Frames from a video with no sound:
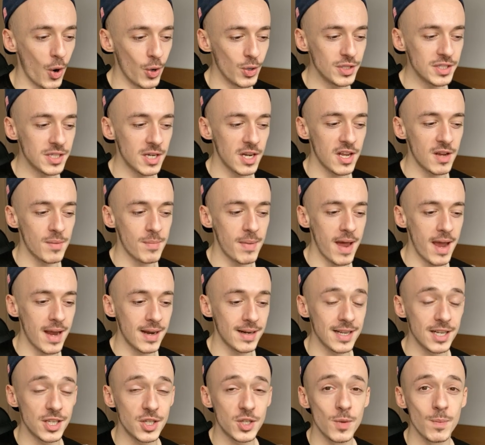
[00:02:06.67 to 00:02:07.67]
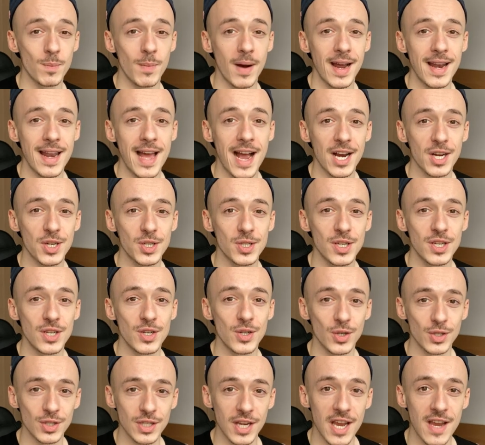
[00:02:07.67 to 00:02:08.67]
on ClickBank that you might actually
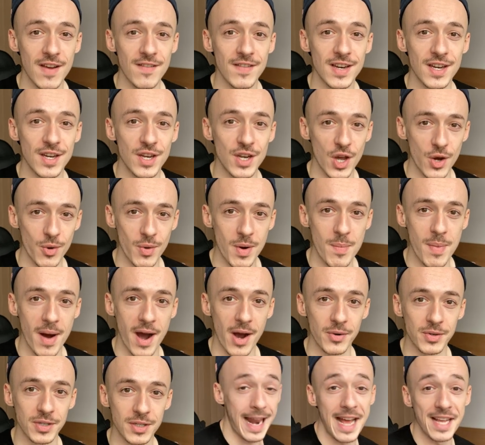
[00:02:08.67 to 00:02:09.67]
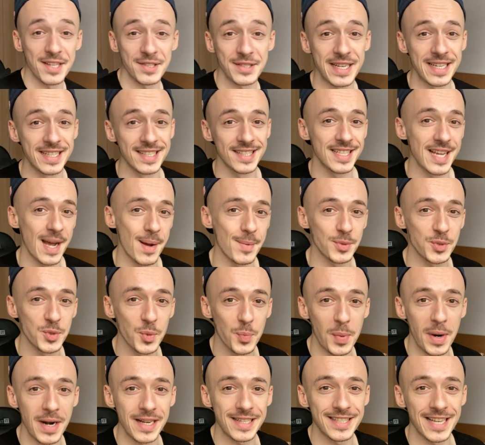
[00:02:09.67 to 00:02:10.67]
not even know about. And as you can see, I'm
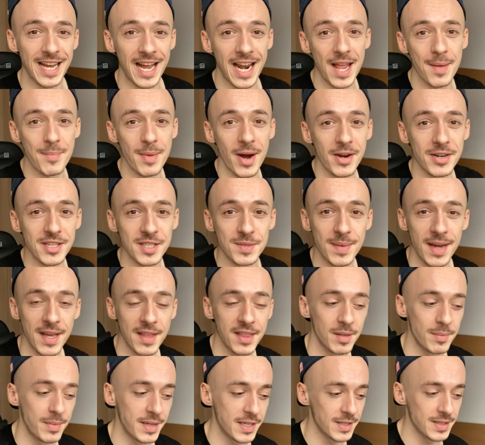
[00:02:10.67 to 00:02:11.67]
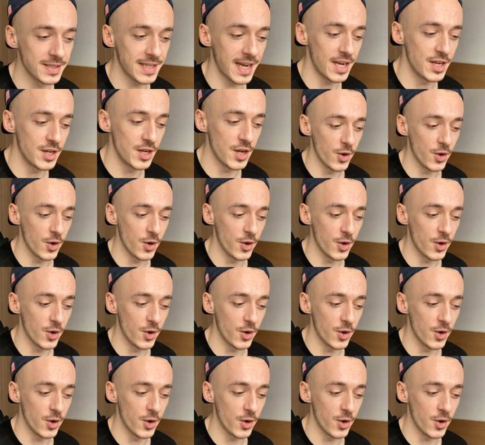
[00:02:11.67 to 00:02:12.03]
super excited about this method because I